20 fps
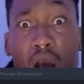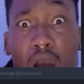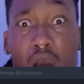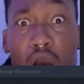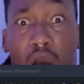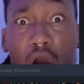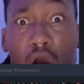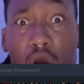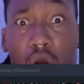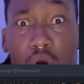
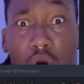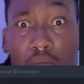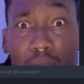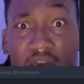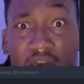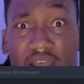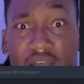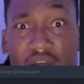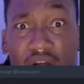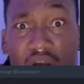I'm in
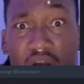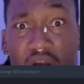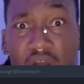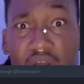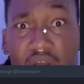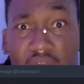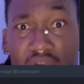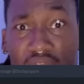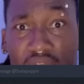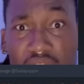bad and
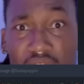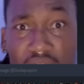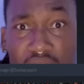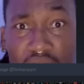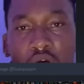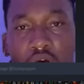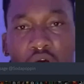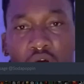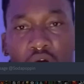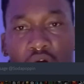I said,
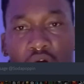oh my